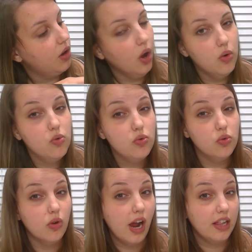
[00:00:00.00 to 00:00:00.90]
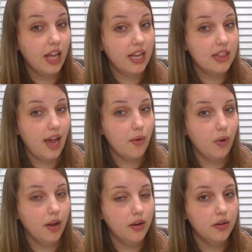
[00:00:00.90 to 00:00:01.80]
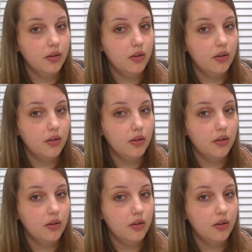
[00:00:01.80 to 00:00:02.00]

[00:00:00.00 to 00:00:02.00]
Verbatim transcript: Oh, I like that one.